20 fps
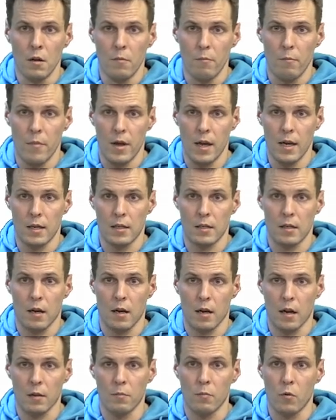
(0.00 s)
makes a
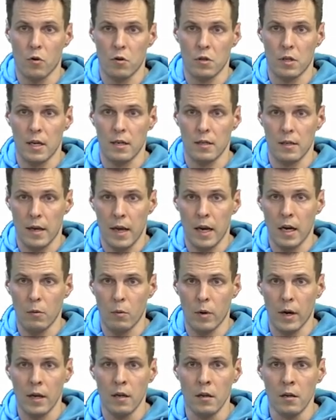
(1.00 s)
lot more sense
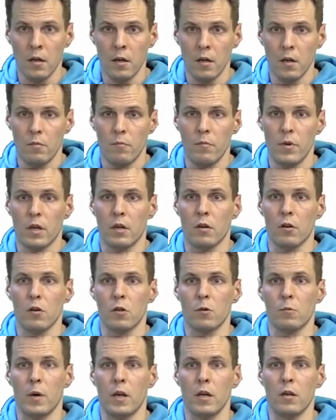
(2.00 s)
anyway,
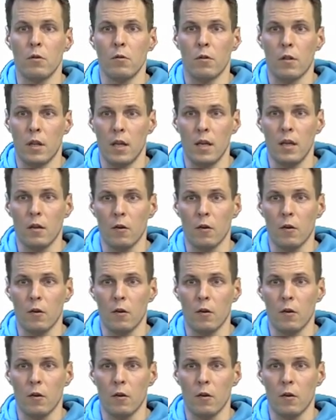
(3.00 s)
because when you think